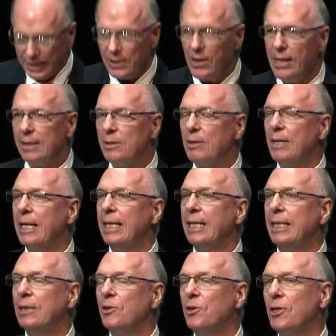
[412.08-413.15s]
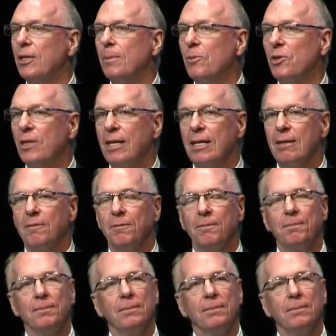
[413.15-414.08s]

got us thinking in terms of